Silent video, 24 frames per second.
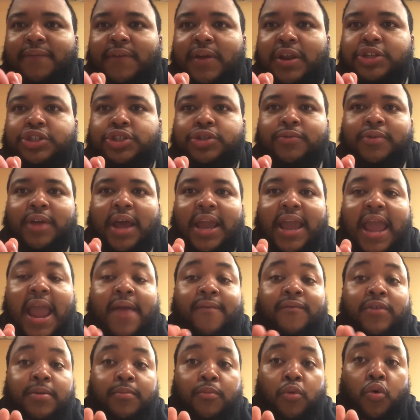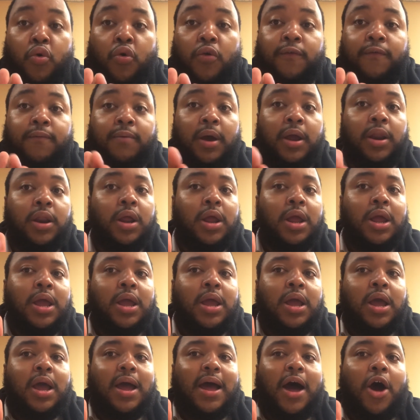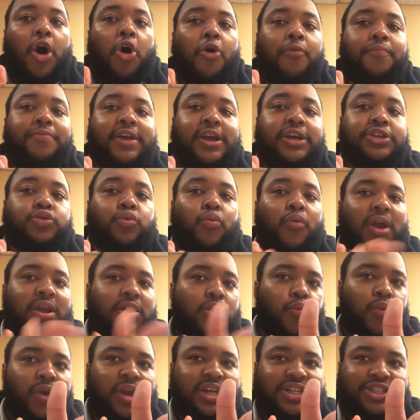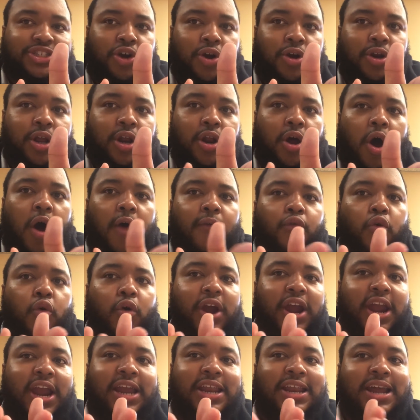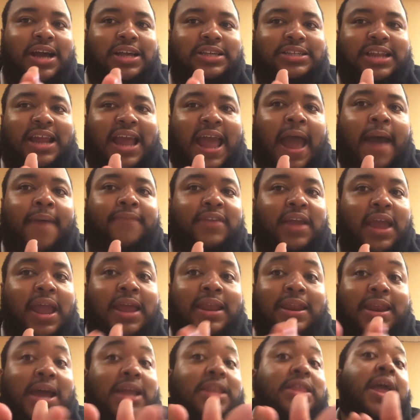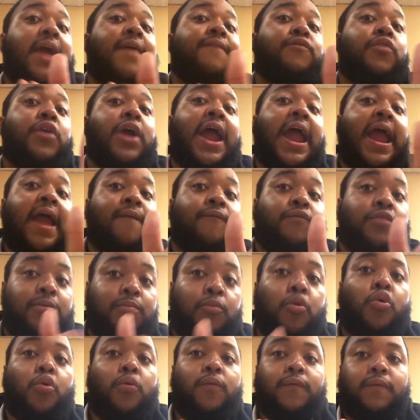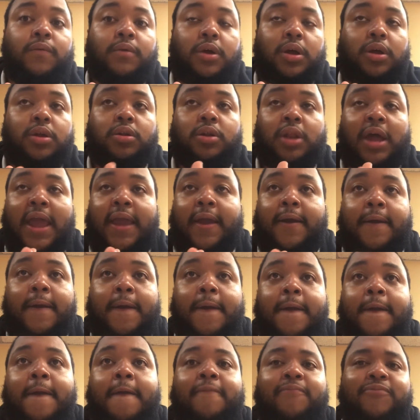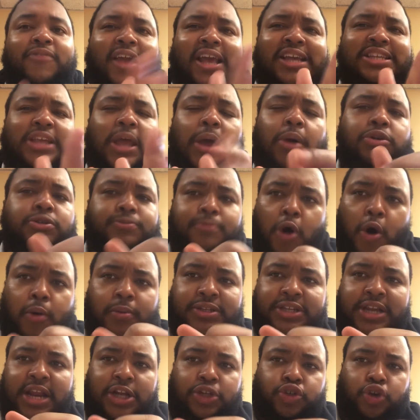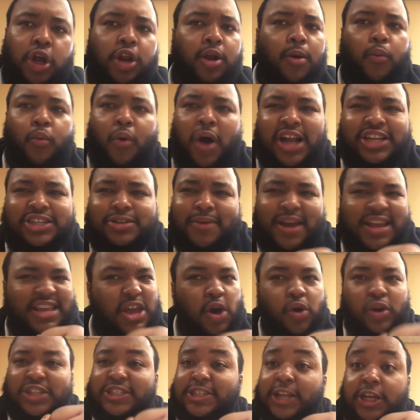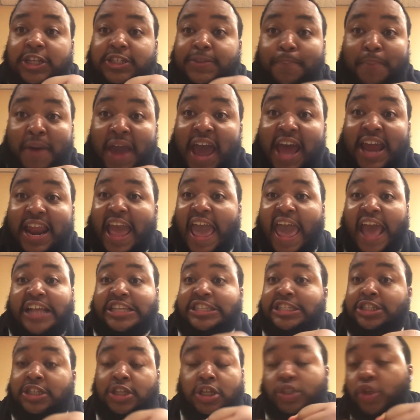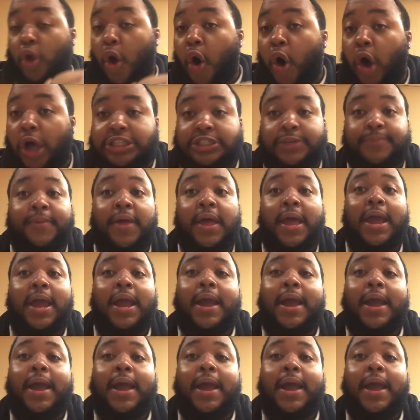finish of, like, every move, but I hope there's a way that we can turn it off or it doesn't have to end like that for every move. Like, because there was moments in that trailer I'm watching like, yo, this looks badass, this looks awesome.